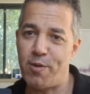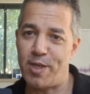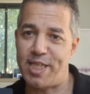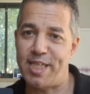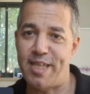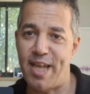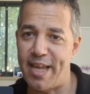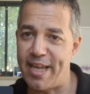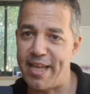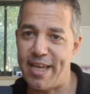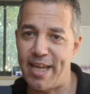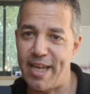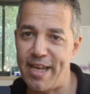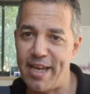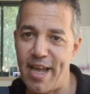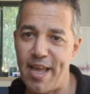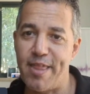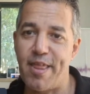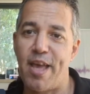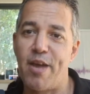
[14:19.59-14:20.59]
was taken
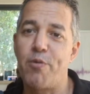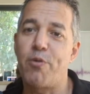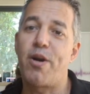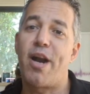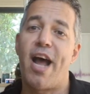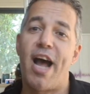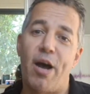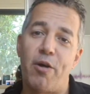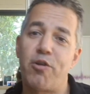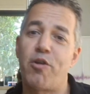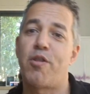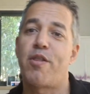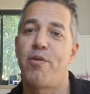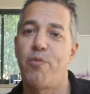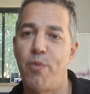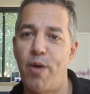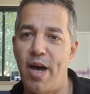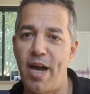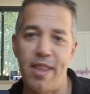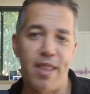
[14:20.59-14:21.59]
and they were out on the
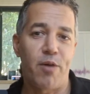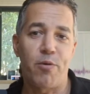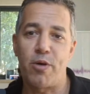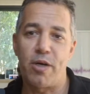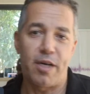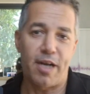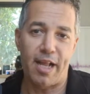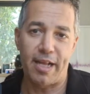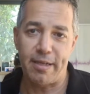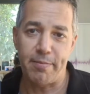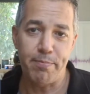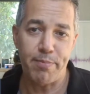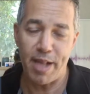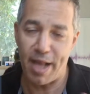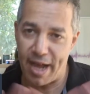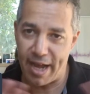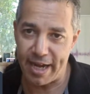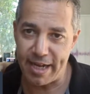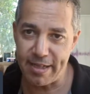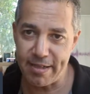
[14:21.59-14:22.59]
wide, they were like
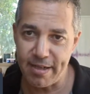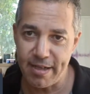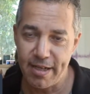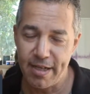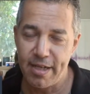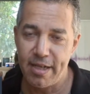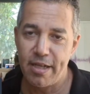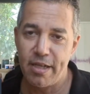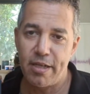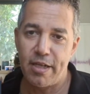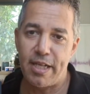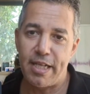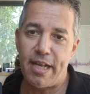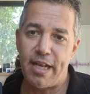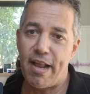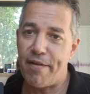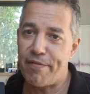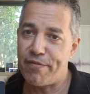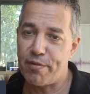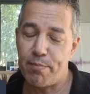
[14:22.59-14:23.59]

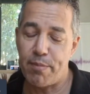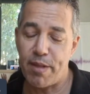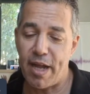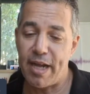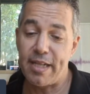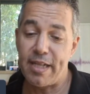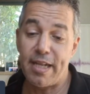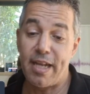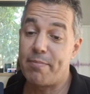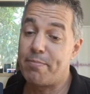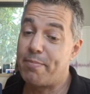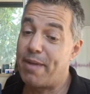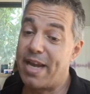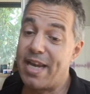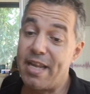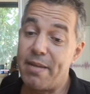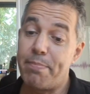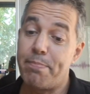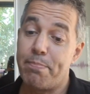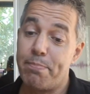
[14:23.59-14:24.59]
left blind, and
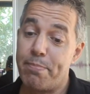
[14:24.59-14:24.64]
many